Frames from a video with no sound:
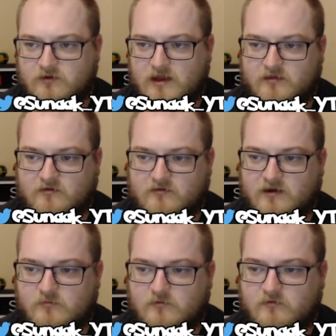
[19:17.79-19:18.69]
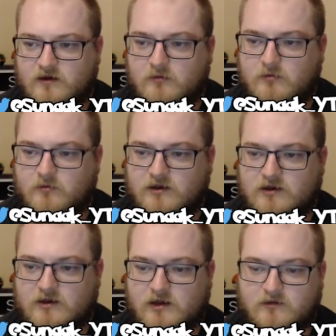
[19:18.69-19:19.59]
yeah, there's an item over here, but we
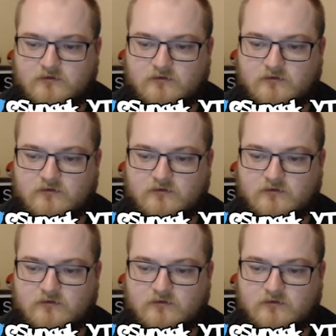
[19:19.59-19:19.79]
need cut.